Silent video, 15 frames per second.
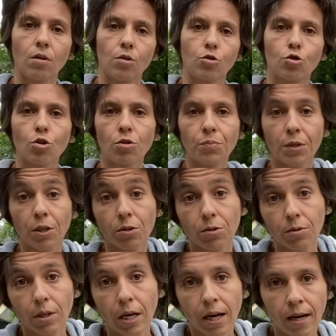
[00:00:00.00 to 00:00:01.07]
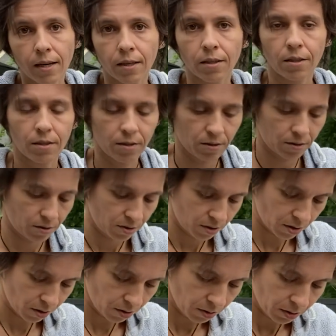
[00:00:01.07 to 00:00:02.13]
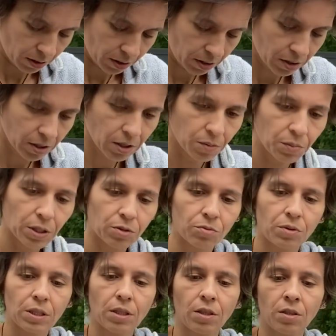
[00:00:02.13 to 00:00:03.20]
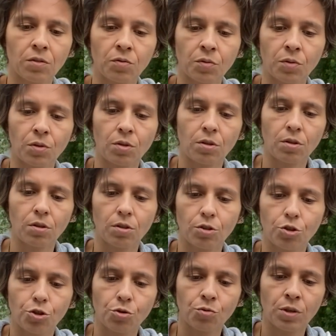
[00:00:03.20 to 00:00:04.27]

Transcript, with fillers: Scorpio, hi. So this is going to be a reading for June